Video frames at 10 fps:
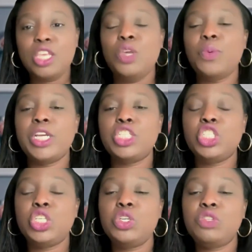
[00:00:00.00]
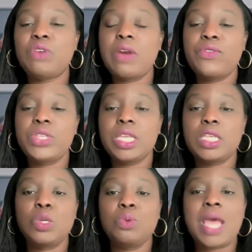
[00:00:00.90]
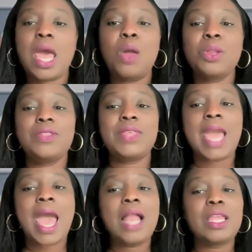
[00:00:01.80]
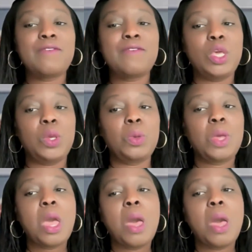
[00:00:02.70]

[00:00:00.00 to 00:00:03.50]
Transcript: You want to choose references who not only think highly of you,